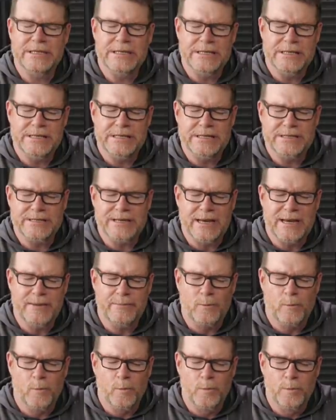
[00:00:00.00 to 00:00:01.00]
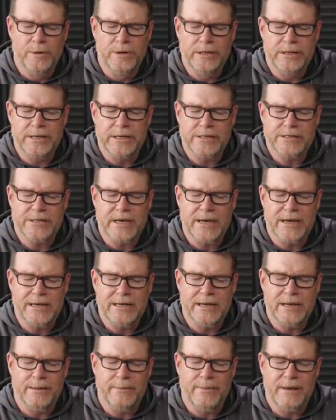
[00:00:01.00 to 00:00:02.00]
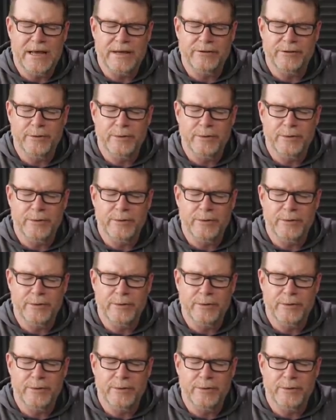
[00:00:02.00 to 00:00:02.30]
you this. I'm really excited about